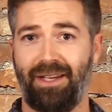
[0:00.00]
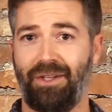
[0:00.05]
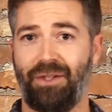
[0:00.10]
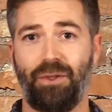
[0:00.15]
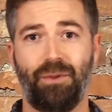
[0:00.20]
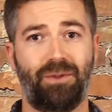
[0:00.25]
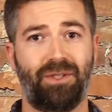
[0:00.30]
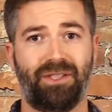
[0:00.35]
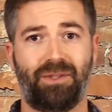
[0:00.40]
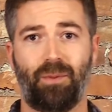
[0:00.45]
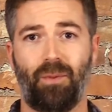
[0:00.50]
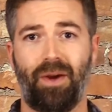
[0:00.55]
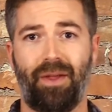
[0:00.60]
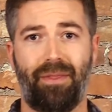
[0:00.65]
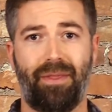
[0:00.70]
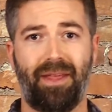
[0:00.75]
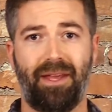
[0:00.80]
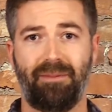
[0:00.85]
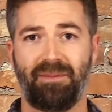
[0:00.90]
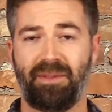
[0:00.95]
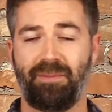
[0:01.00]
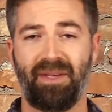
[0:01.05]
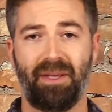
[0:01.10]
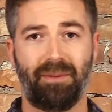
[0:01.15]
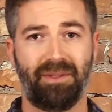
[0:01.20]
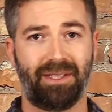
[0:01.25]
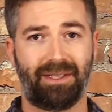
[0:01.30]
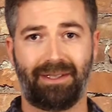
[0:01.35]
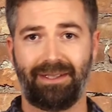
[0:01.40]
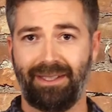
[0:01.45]
You just want them to be
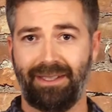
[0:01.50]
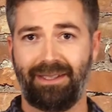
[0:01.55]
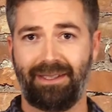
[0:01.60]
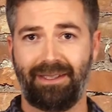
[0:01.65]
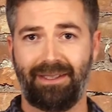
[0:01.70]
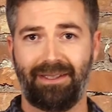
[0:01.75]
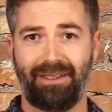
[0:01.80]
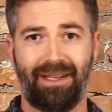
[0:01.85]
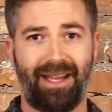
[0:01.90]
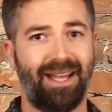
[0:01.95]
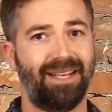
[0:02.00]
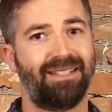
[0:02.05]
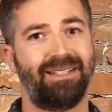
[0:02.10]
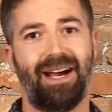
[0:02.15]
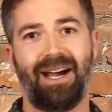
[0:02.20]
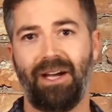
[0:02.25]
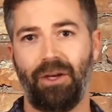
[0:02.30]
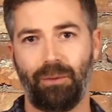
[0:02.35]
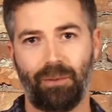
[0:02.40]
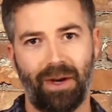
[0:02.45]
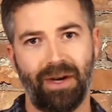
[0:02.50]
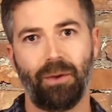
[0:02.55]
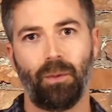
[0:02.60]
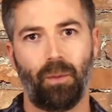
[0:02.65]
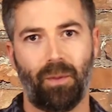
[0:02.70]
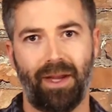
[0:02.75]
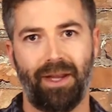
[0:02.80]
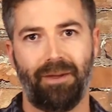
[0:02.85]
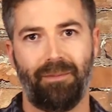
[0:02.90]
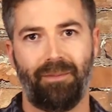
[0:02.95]
able to click and dial right
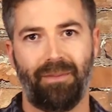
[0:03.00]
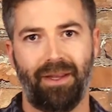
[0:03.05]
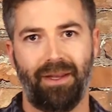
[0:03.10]
away.